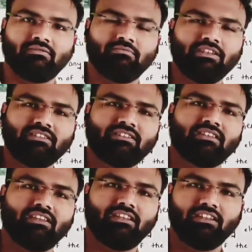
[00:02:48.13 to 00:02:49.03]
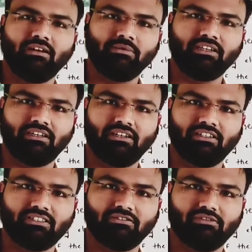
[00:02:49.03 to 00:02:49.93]
Means incoming current
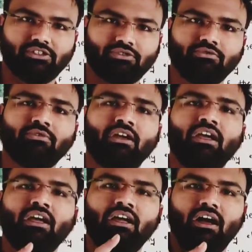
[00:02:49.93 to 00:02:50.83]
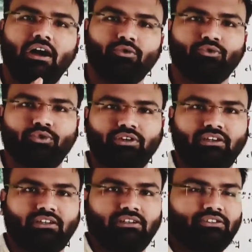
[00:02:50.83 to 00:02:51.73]
is equals to outgoing
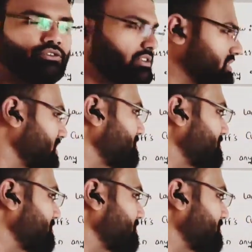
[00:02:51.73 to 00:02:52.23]
current. So this is